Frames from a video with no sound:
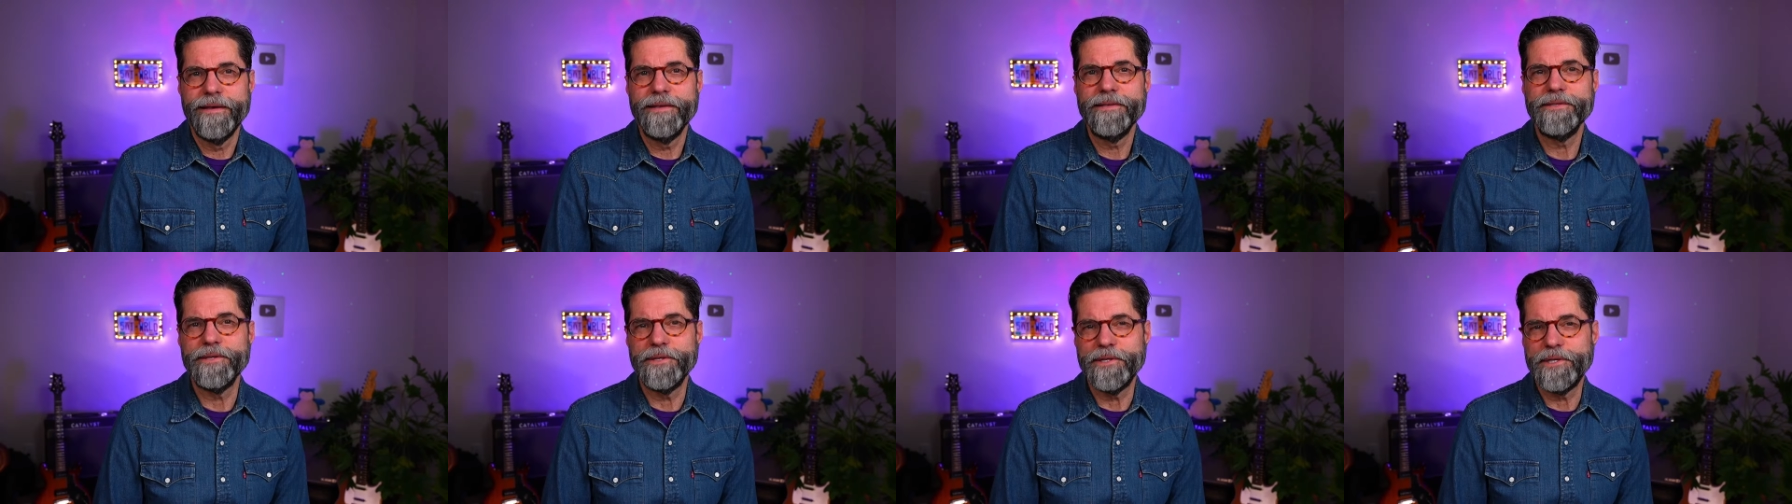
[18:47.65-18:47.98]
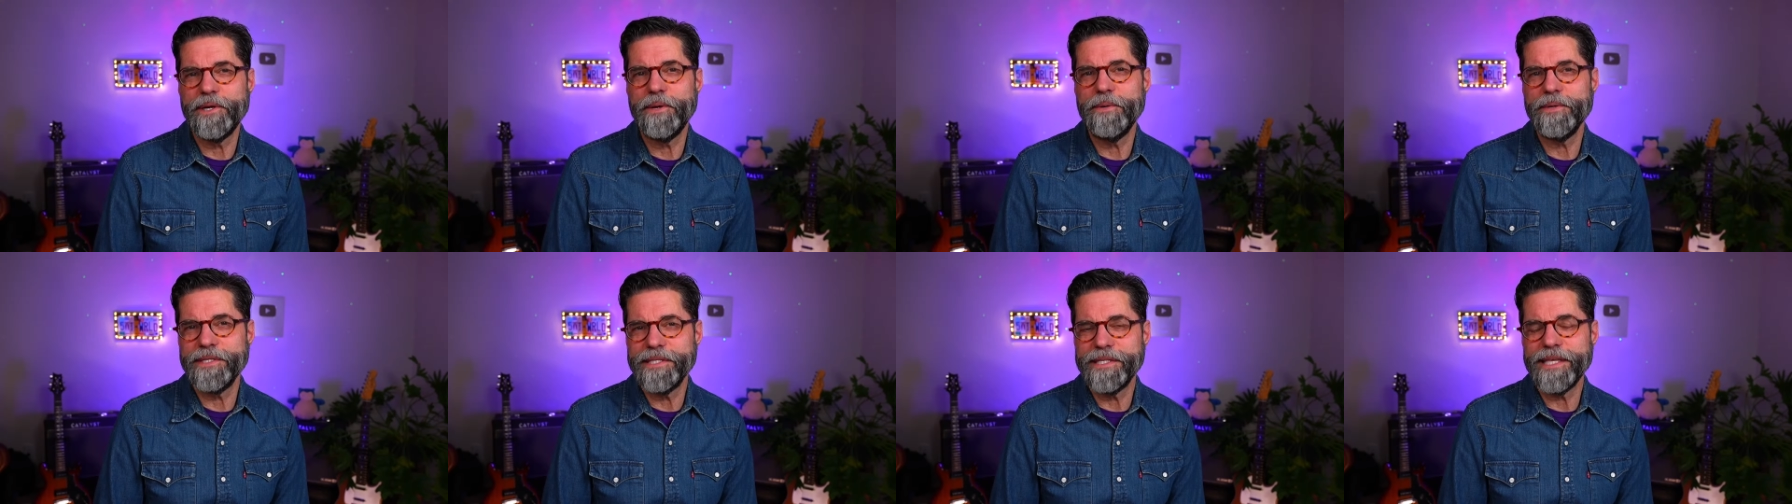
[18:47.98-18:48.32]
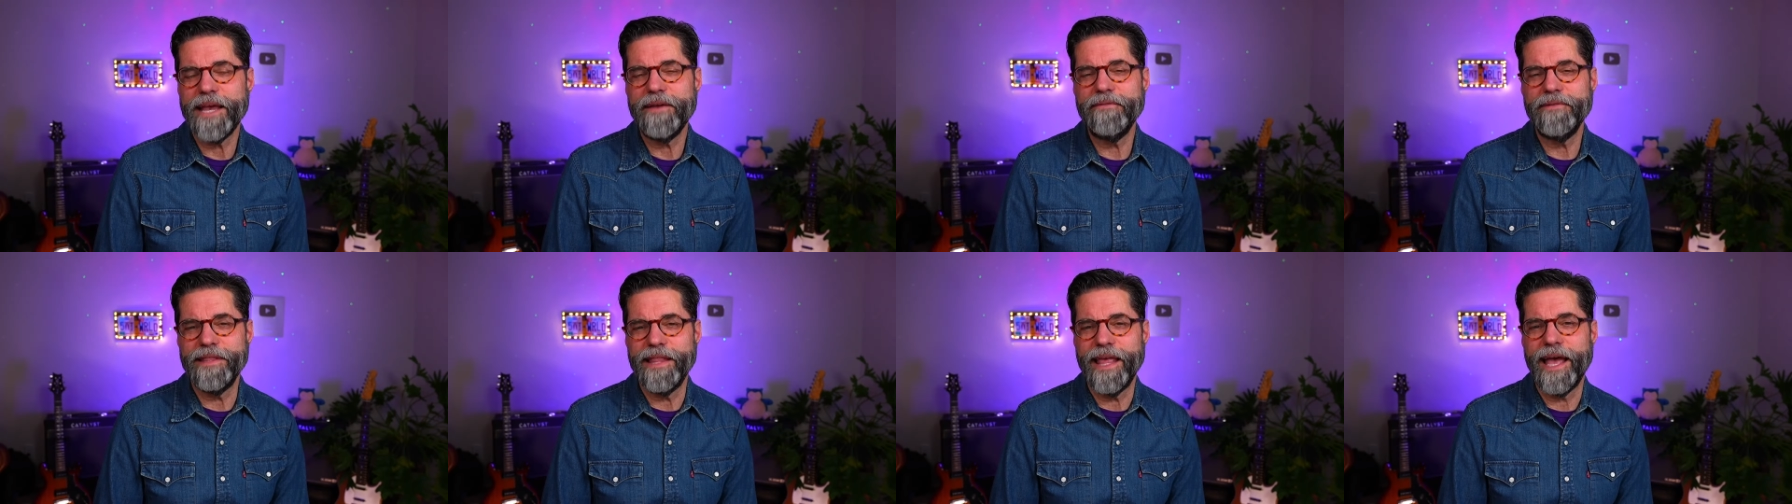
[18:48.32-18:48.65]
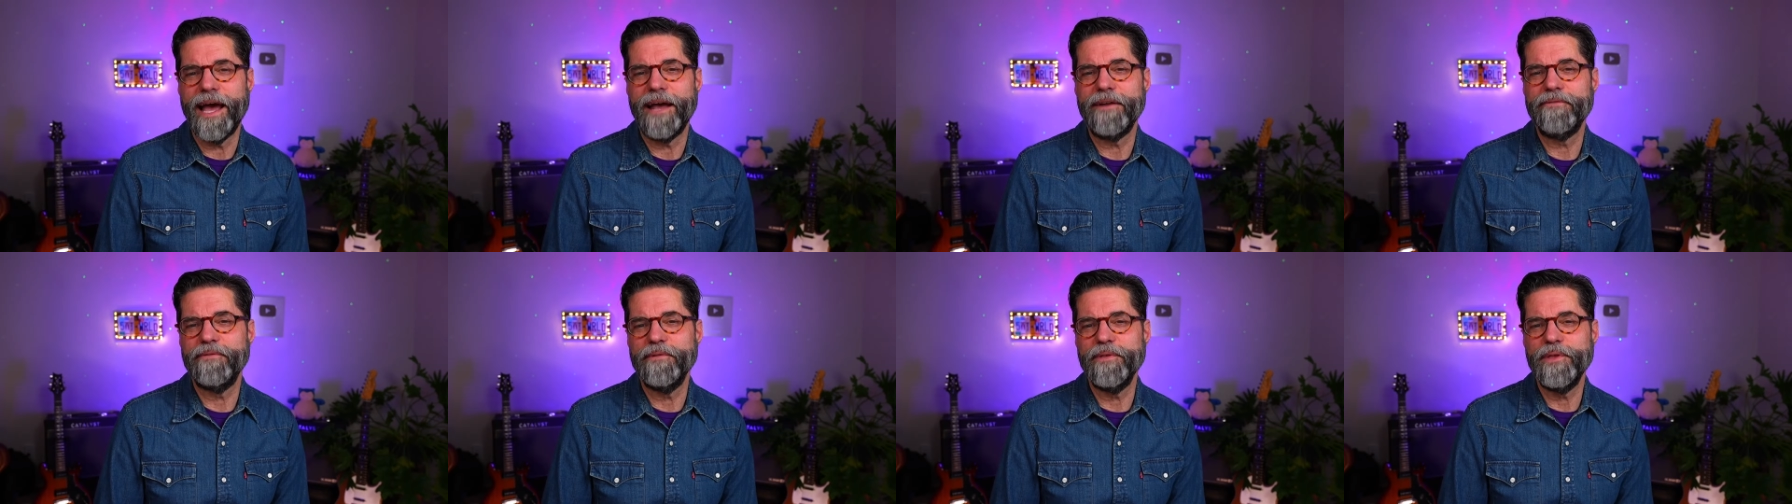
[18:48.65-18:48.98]
So she was saving
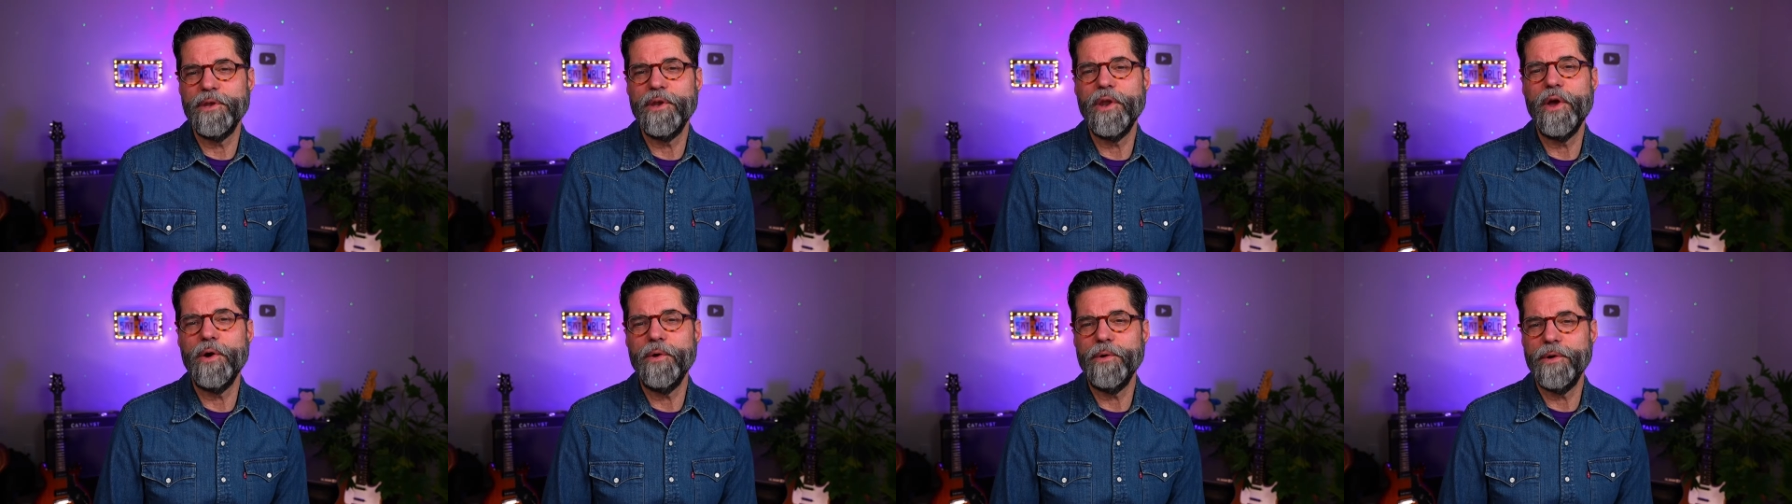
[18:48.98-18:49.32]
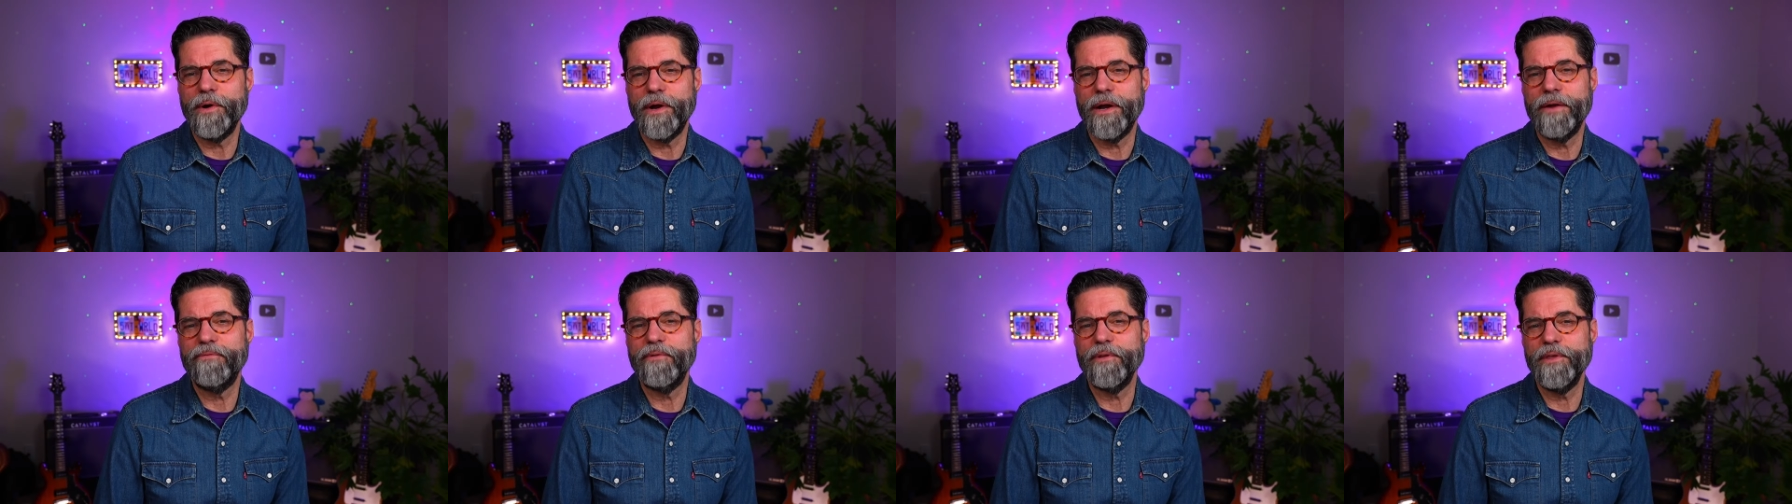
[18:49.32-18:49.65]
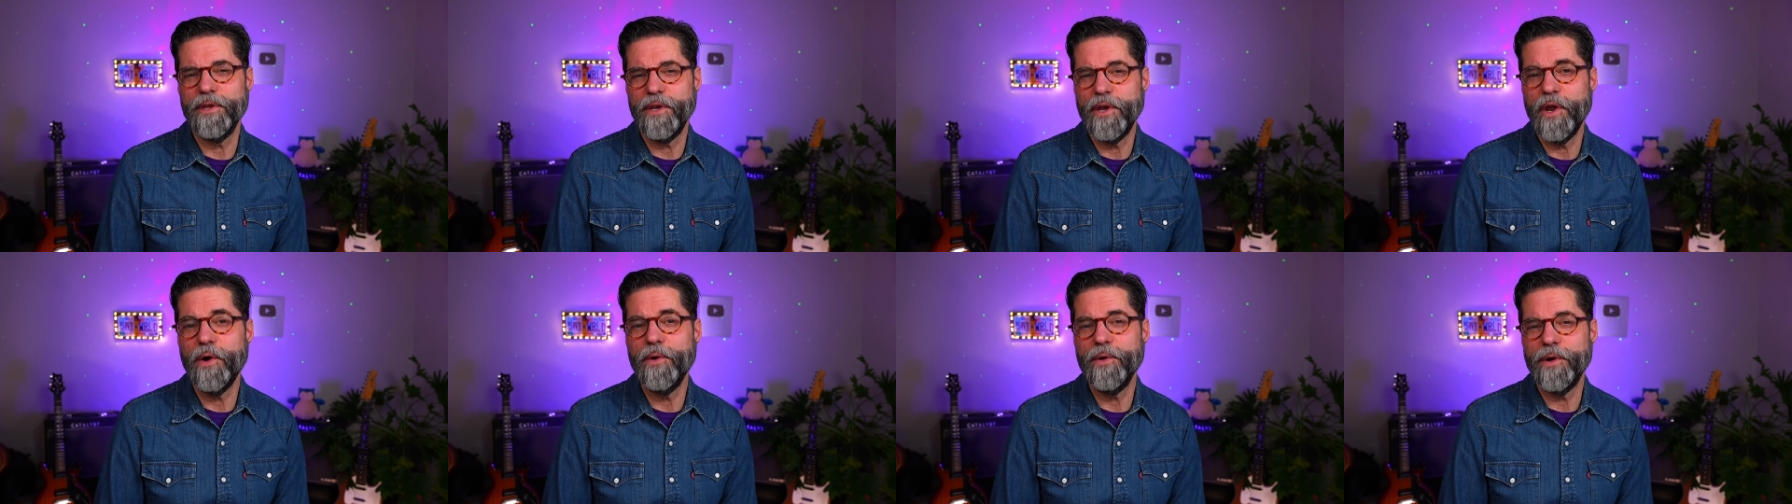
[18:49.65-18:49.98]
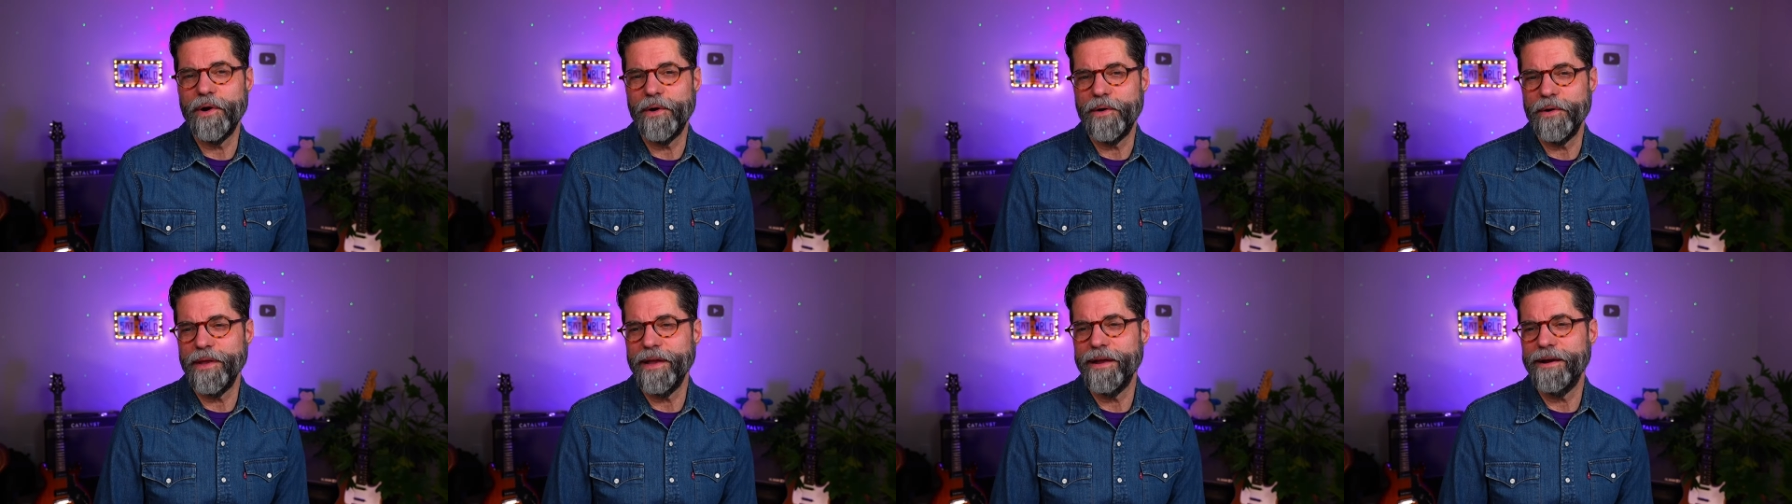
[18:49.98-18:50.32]
that for the
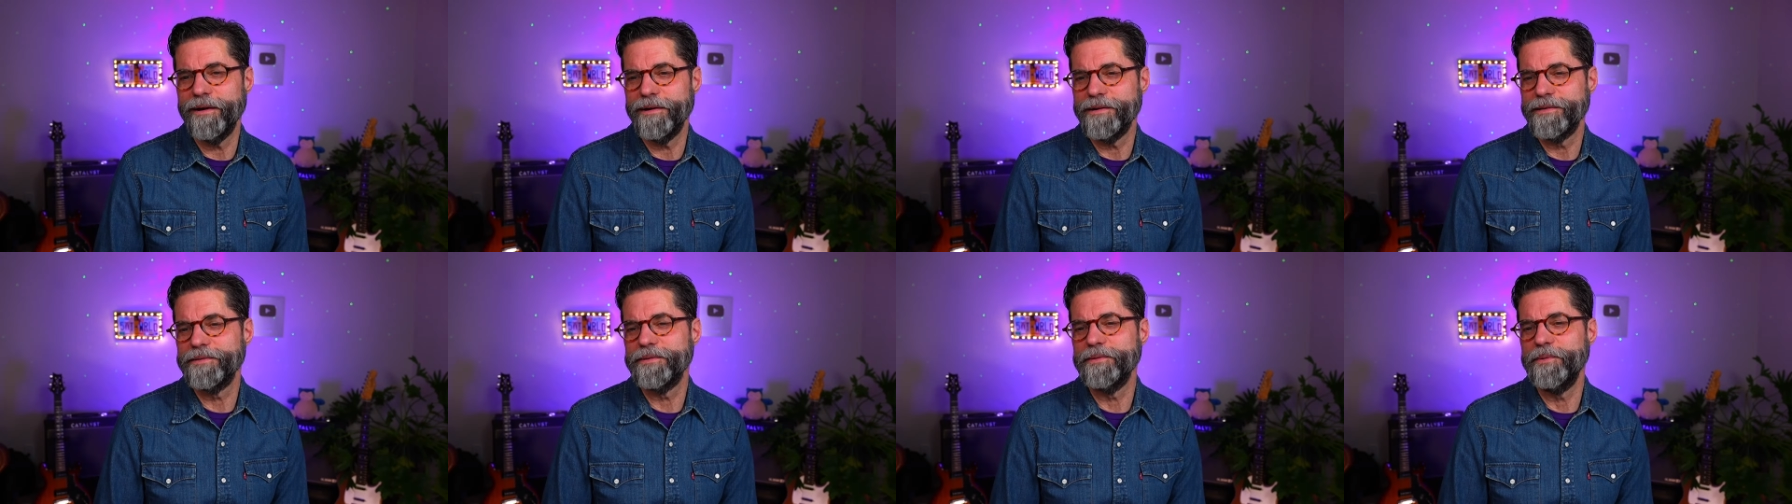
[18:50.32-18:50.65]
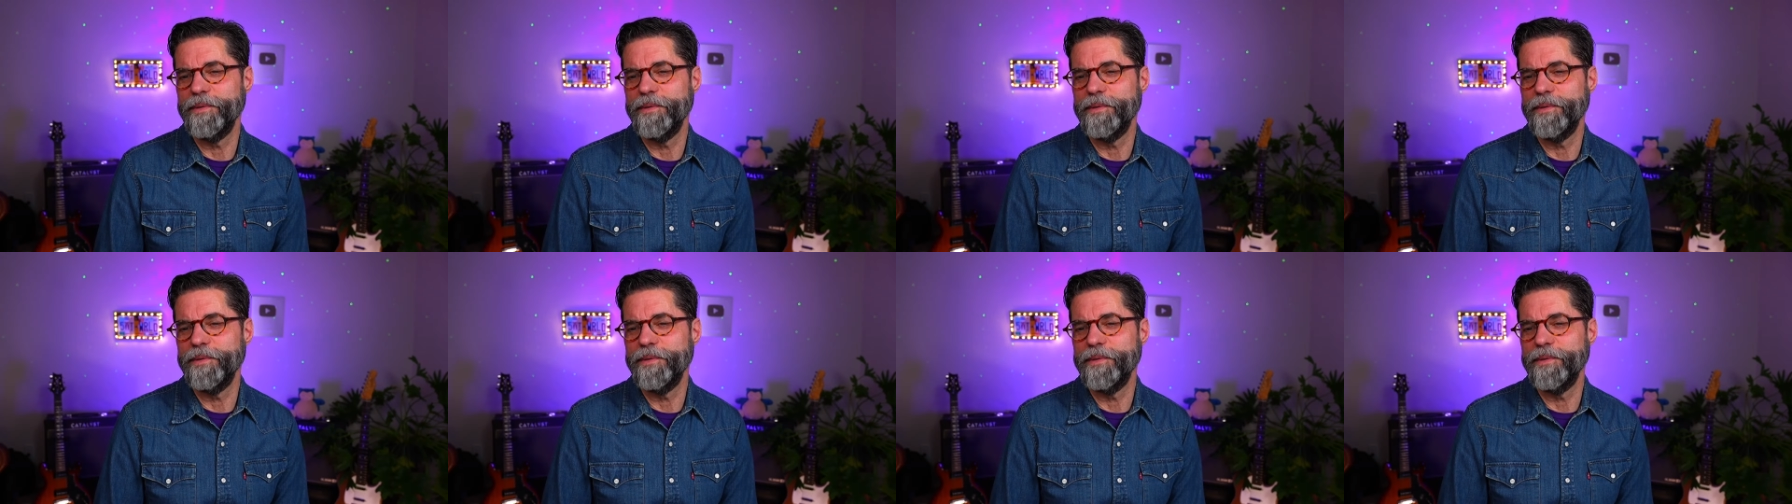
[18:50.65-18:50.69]
no-go years,